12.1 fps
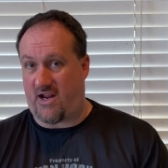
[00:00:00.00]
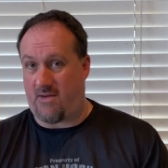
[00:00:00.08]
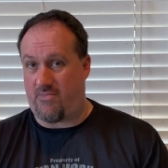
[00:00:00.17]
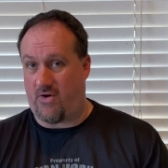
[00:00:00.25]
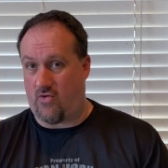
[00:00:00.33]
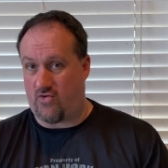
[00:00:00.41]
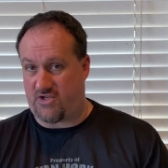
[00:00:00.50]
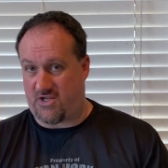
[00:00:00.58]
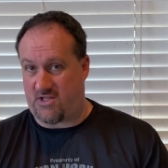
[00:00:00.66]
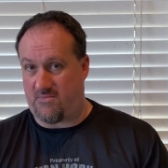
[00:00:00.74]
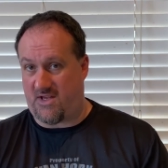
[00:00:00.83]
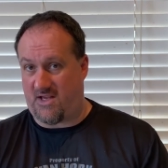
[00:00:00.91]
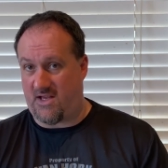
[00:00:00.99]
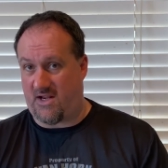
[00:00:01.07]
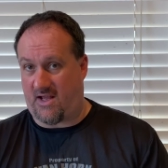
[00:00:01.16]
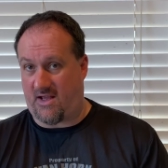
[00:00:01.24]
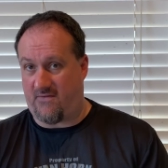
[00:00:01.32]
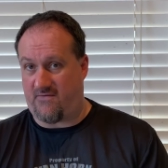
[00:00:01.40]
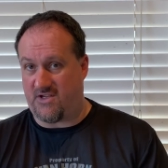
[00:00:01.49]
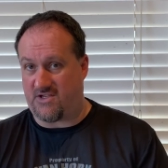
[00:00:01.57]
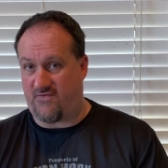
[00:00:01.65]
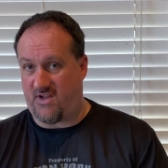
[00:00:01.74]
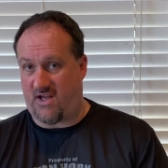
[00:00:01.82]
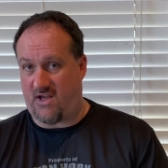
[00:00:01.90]
I posed at the beginning of this
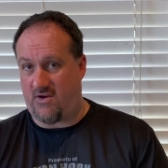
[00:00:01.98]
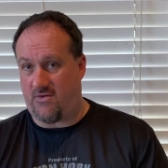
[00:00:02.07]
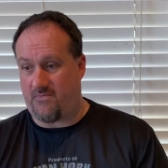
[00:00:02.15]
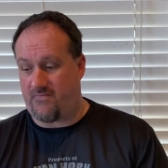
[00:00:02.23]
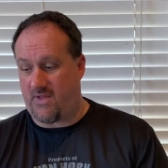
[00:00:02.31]
video.